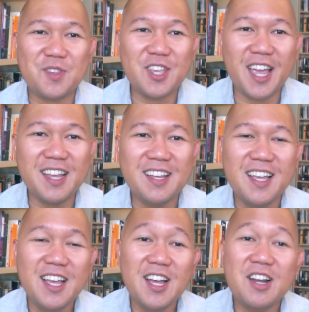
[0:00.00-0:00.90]
Okay?
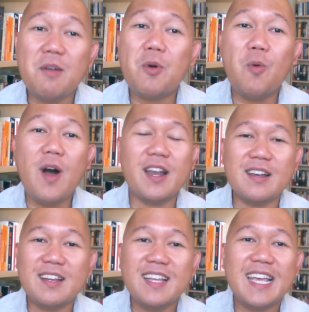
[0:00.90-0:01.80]
Number 1
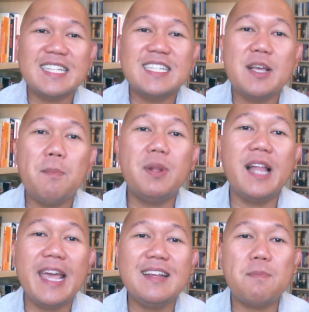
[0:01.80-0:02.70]
is
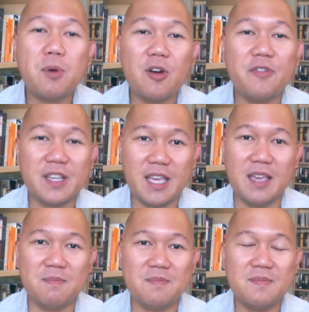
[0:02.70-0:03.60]
play the perfect
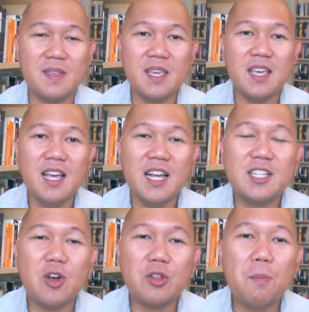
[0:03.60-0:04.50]
game.
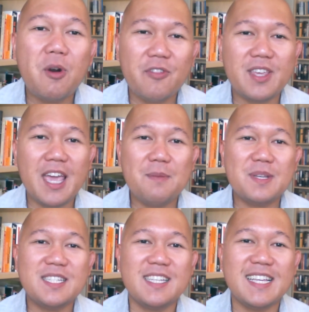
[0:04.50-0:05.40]
So the perfect game
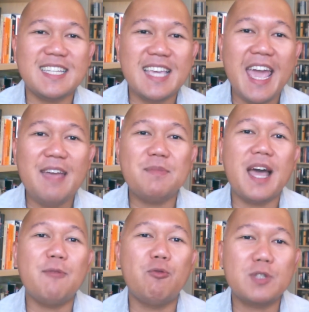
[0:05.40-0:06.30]
is a game
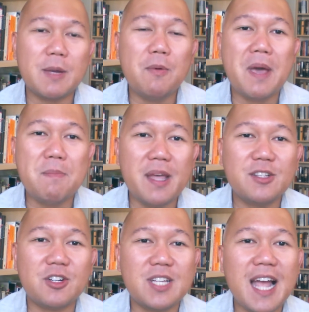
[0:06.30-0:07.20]
that some of my
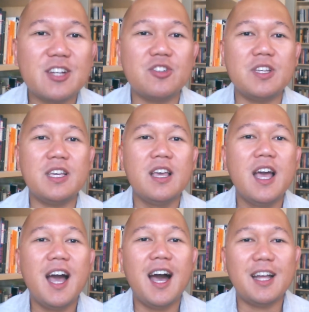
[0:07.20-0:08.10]
mentors actually
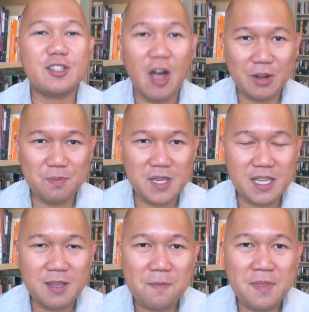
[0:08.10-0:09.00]
taught
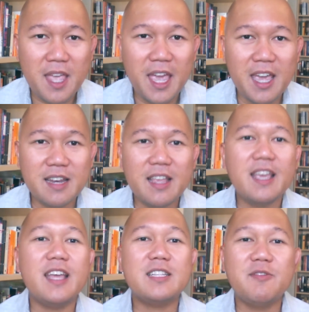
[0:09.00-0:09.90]
me. And
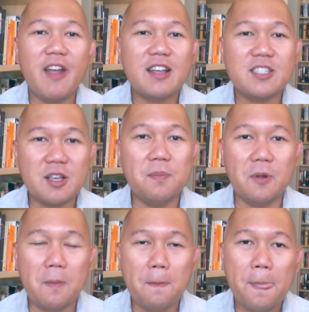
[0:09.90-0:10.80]
it's very
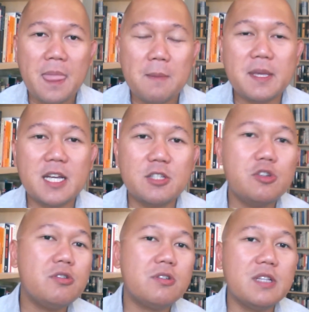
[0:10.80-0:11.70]
simple, because
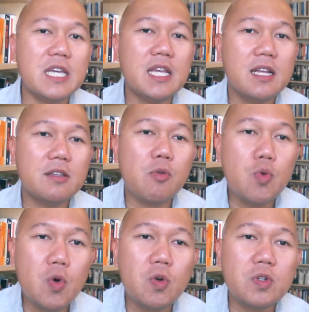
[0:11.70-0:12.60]
usually the
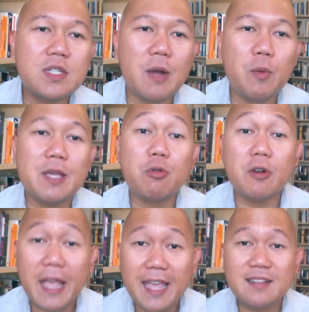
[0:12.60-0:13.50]
rules that we
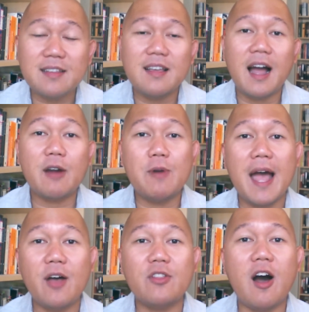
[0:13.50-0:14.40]
create
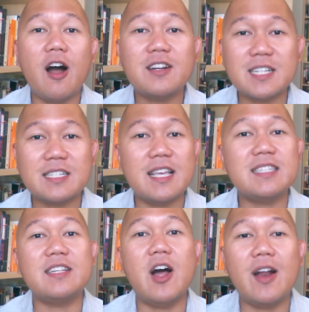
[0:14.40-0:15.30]
around our
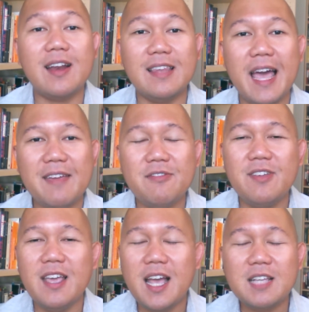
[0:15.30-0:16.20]
success in our life
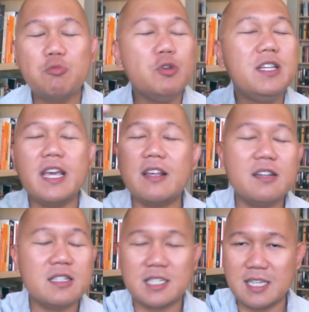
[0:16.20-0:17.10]
is
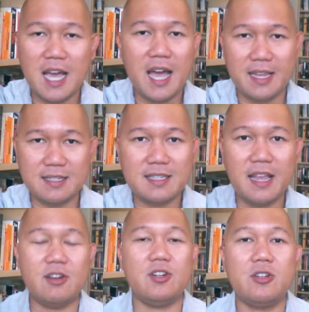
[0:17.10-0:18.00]
ridiculously high in
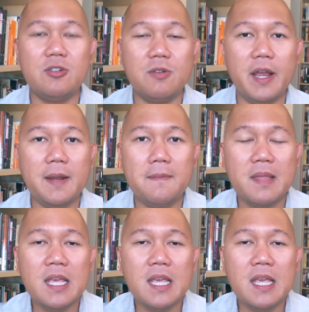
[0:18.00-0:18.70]
standards, right?